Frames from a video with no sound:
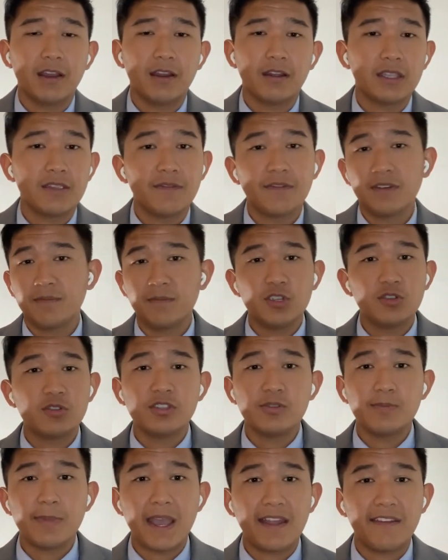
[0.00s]
Even
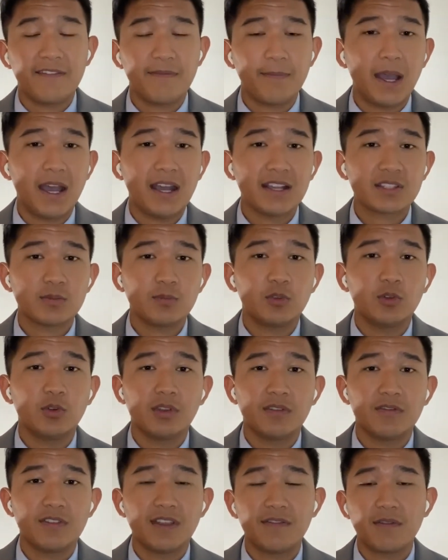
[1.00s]
YouTube ad if possible,
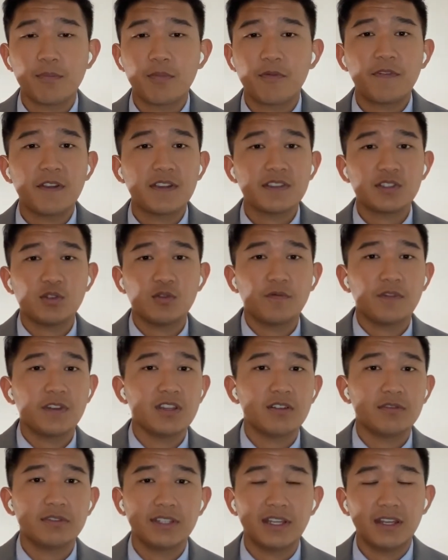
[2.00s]
if you have a professional
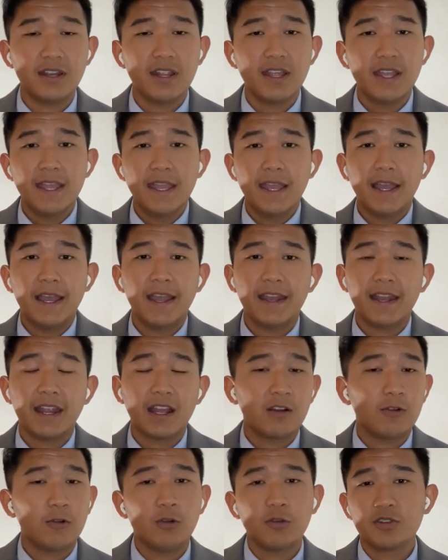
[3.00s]
video done. And
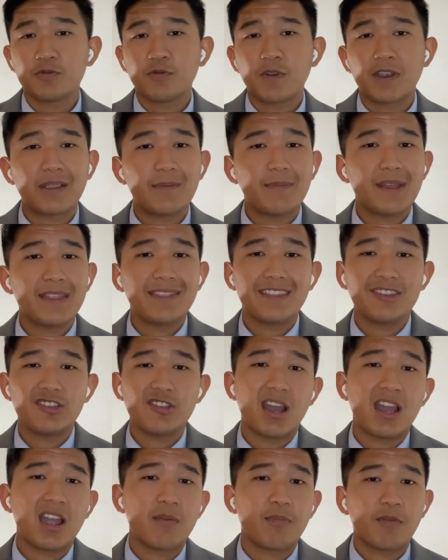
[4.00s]
I always recommend that you
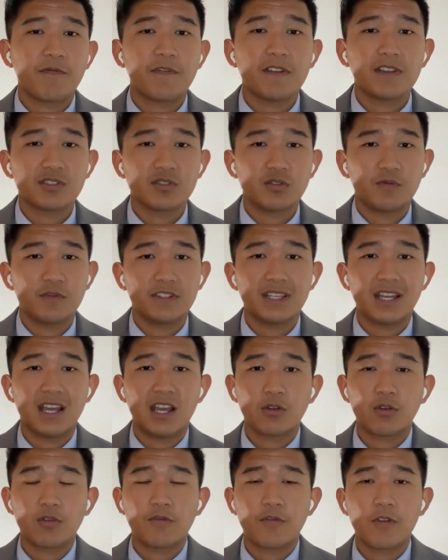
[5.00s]
hire a professional
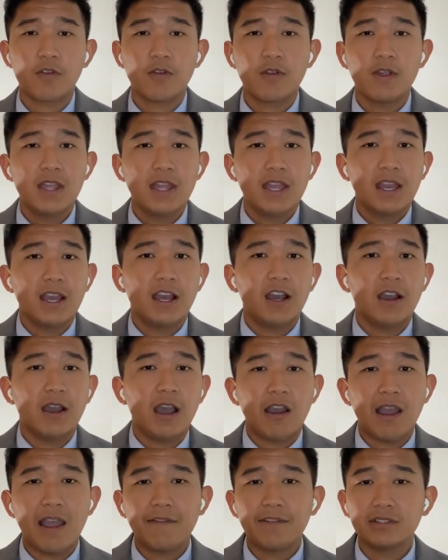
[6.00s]
photographer.
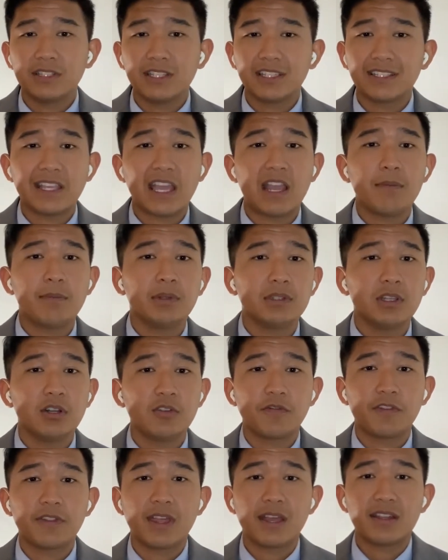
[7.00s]
I'll have a link down below
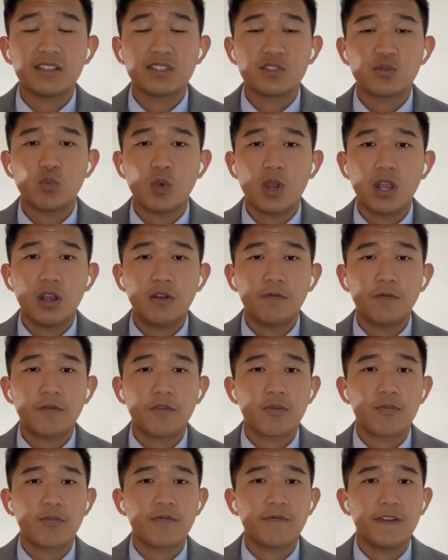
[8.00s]
for that as well
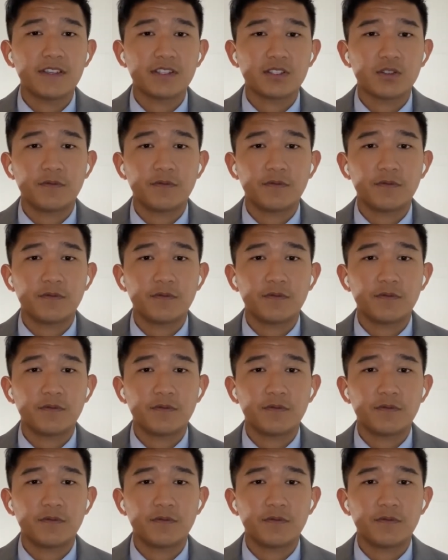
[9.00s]
for a professional